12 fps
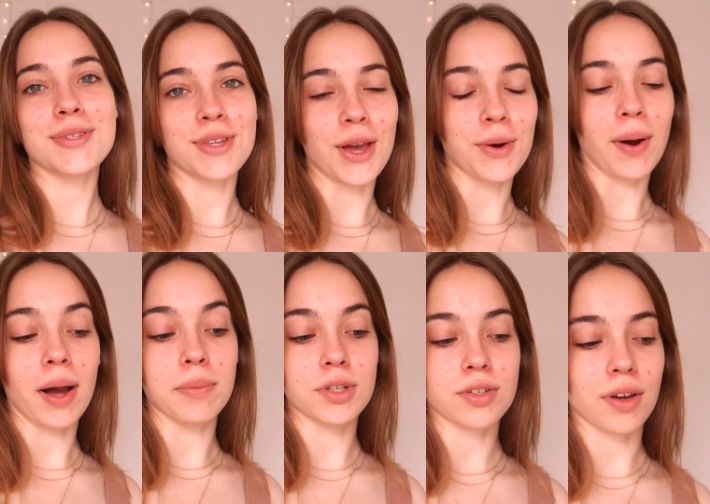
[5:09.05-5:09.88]
so
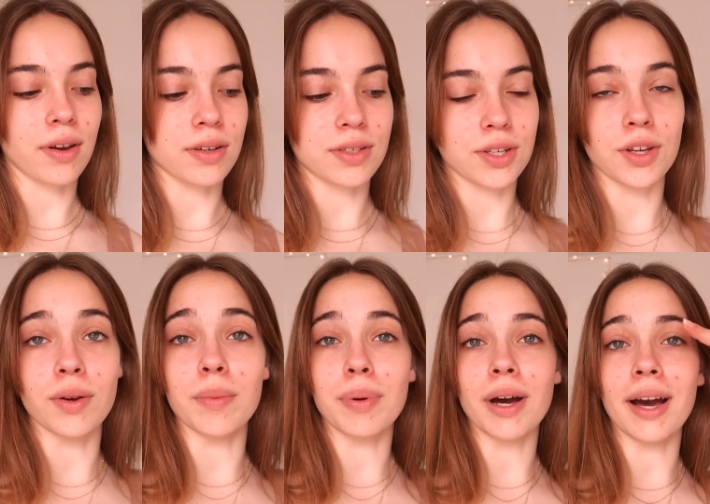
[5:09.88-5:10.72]
I'm just going
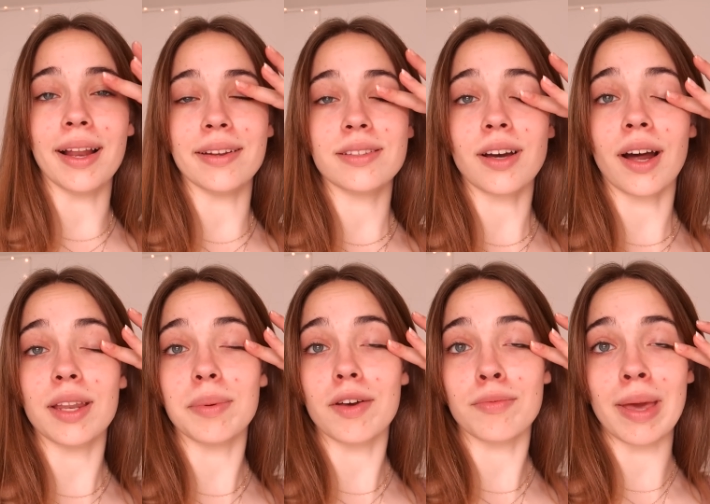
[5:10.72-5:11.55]
to put a
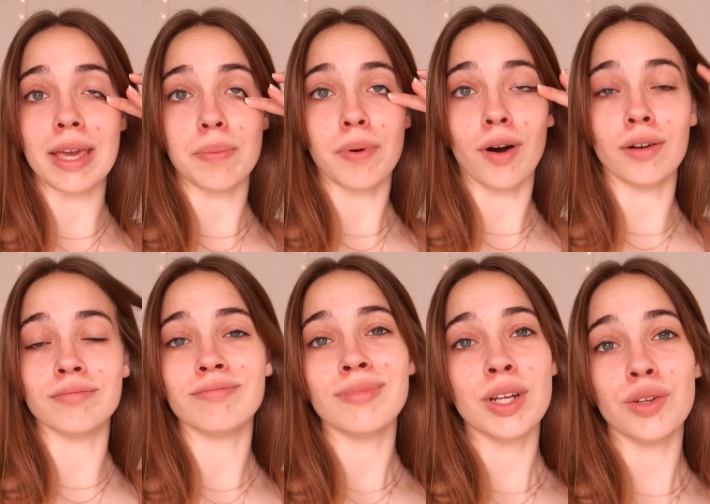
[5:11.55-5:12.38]
tiny bit of makeup
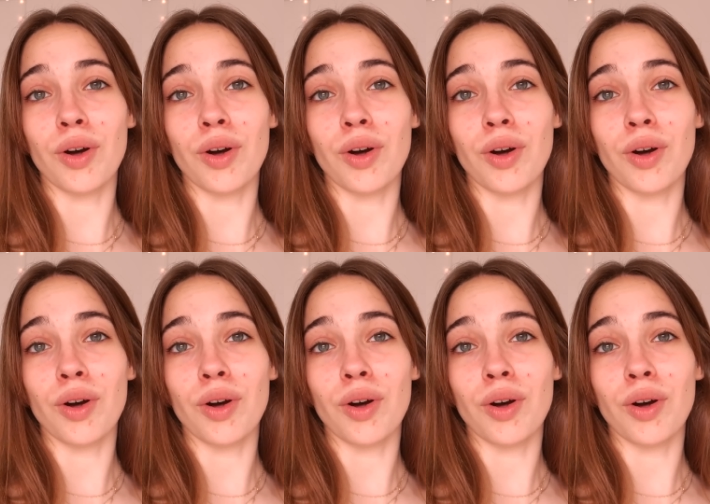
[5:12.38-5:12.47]
on.